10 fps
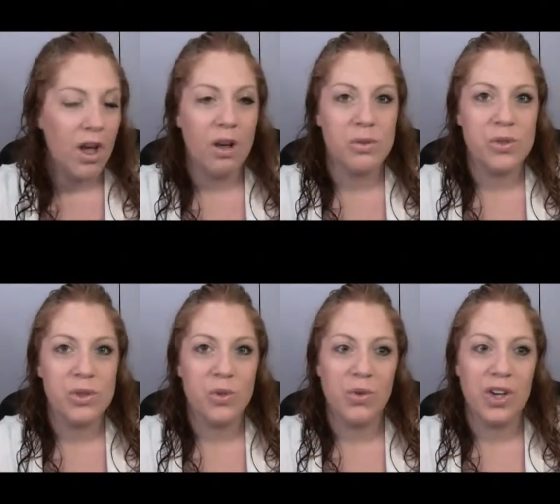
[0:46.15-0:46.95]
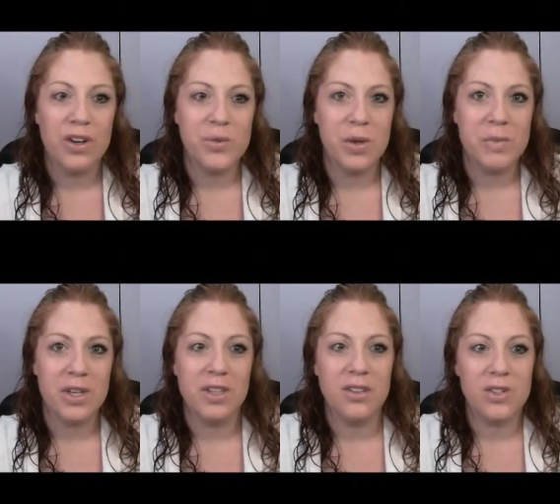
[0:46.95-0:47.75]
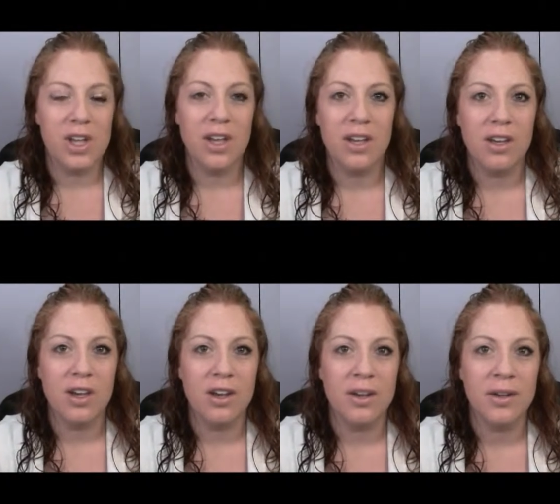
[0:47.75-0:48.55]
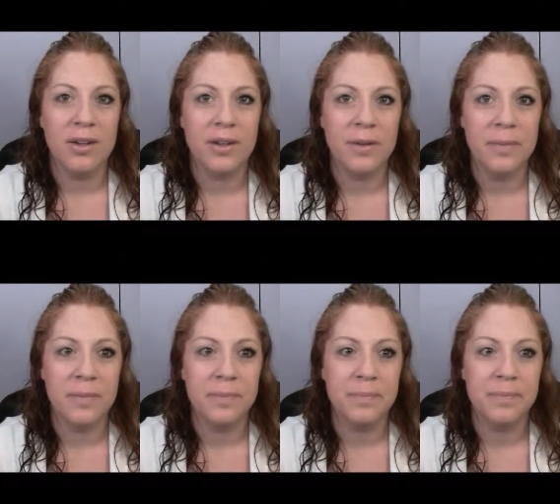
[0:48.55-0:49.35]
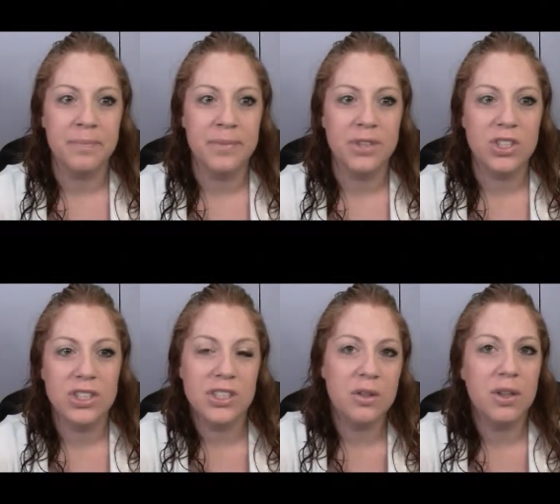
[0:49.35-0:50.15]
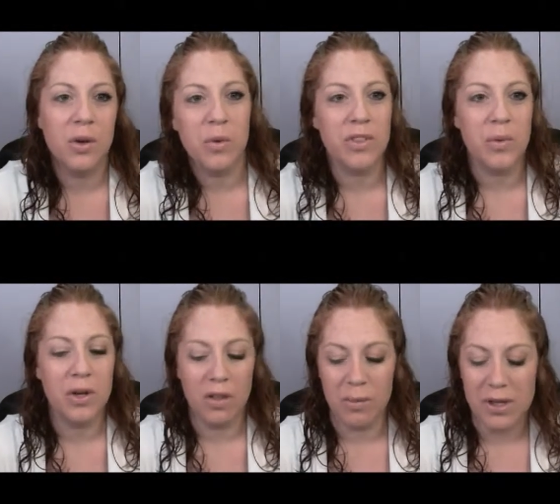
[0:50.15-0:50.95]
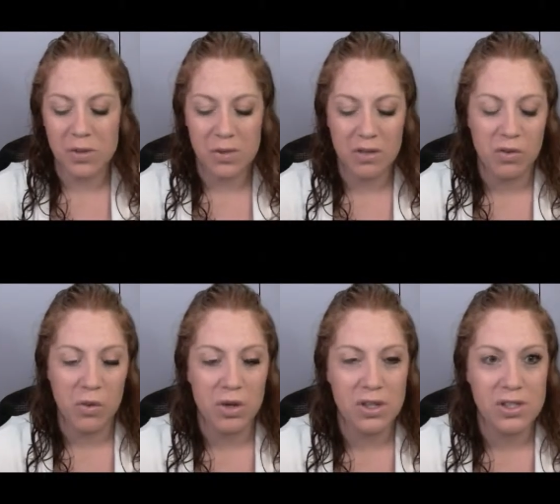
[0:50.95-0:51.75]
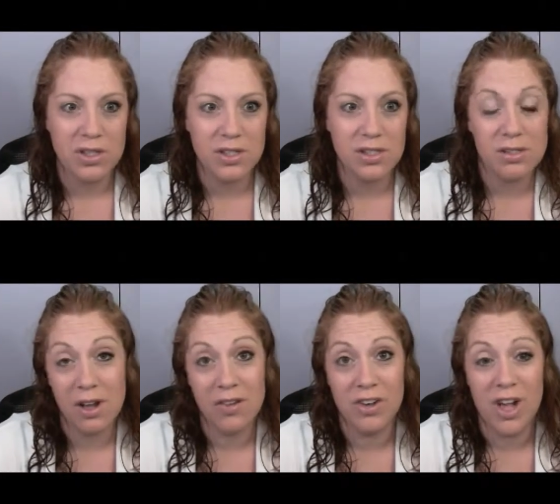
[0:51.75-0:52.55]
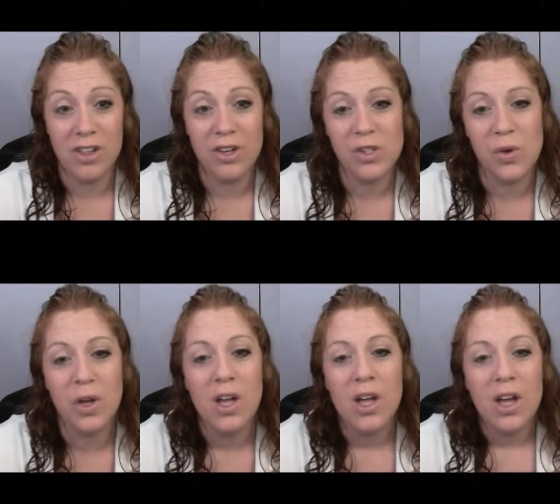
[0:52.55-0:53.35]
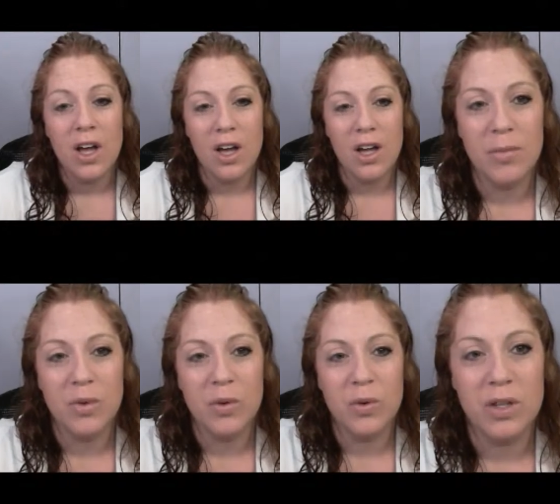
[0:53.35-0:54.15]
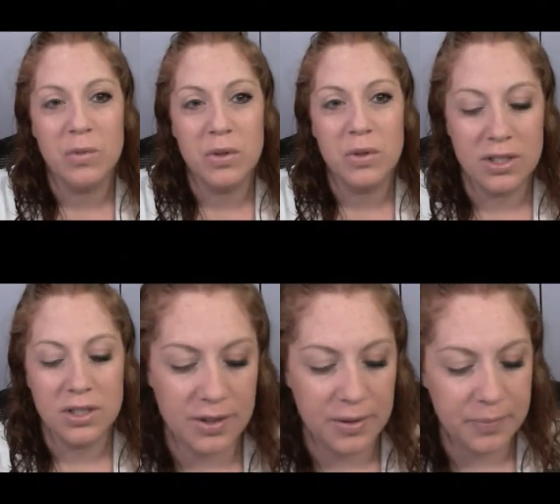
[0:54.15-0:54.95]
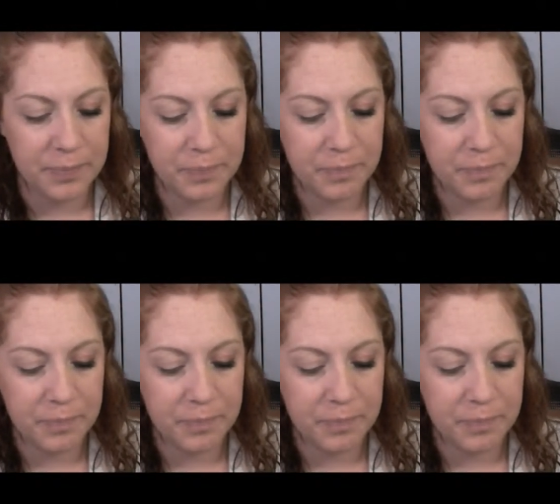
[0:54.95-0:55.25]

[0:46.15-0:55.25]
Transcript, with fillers: I was on L'Oreal's website the other day, um, just to see like what they would color match me for kind of an eye look. So I'm going in with this, um,